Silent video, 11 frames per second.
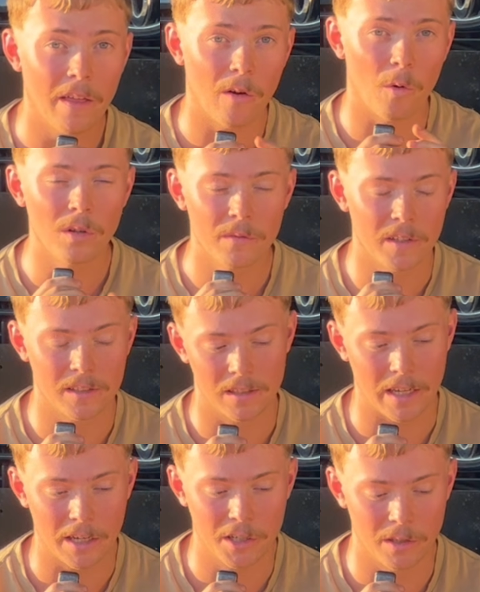All of this is
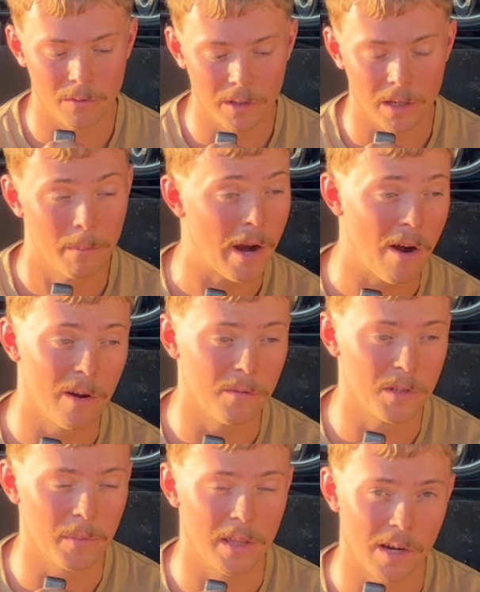actually really imperative
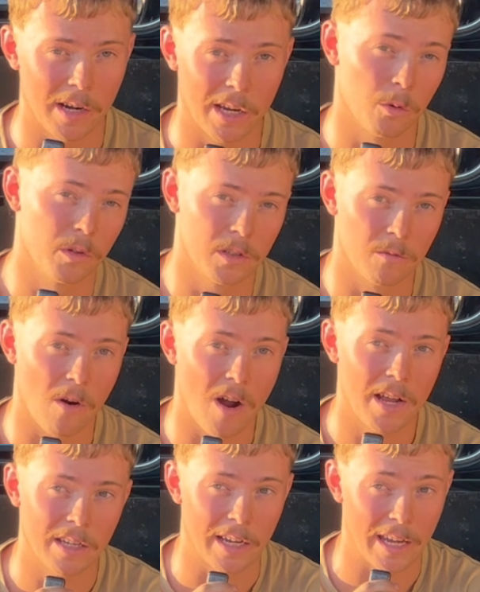to me that I get all this
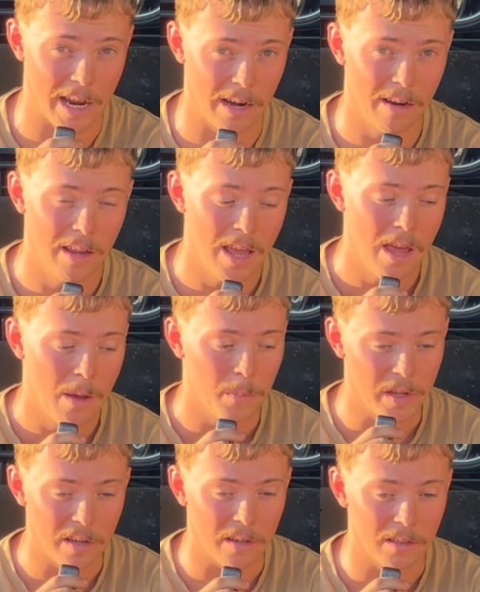right again,
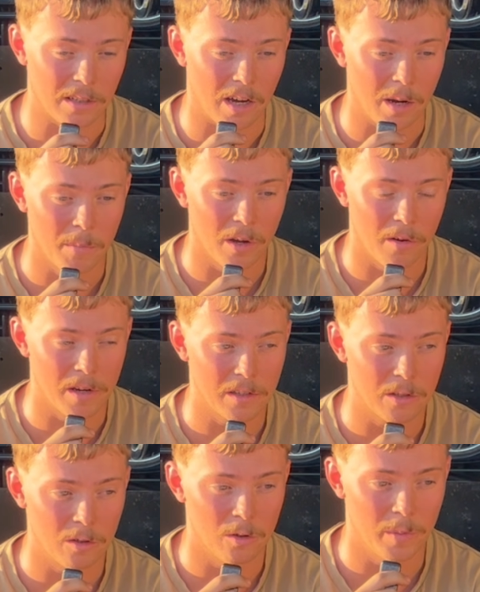because I'm going
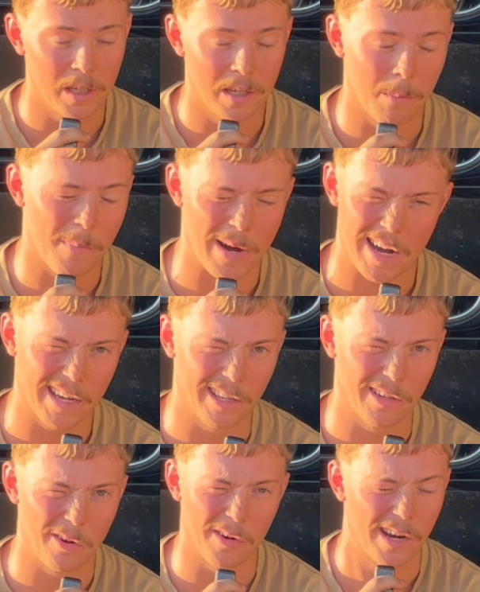to be
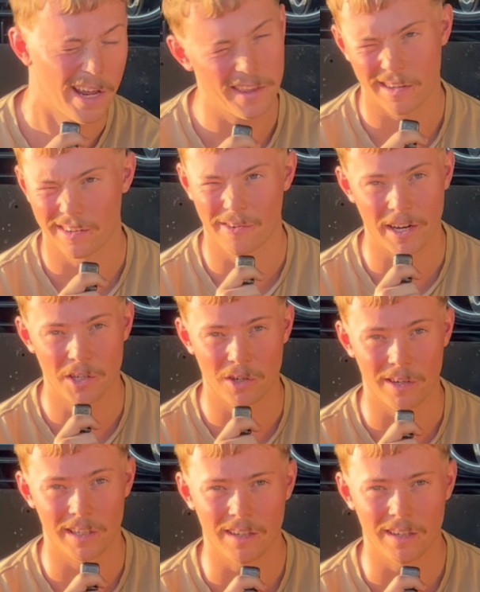embarking on another great journey.